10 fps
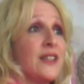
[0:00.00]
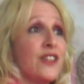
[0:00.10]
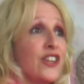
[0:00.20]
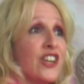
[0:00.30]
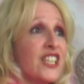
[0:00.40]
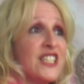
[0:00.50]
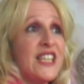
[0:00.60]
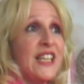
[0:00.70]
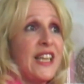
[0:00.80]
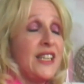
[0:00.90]
that they're going to
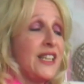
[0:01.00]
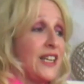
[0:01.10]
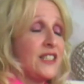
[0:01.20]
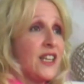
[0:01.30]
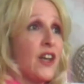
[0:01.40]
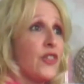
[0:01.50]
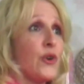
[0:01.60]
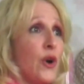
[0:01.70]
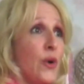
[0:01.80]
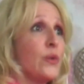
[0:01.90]
stay late and get it done on
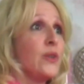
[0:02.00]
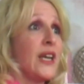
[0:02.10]
their own.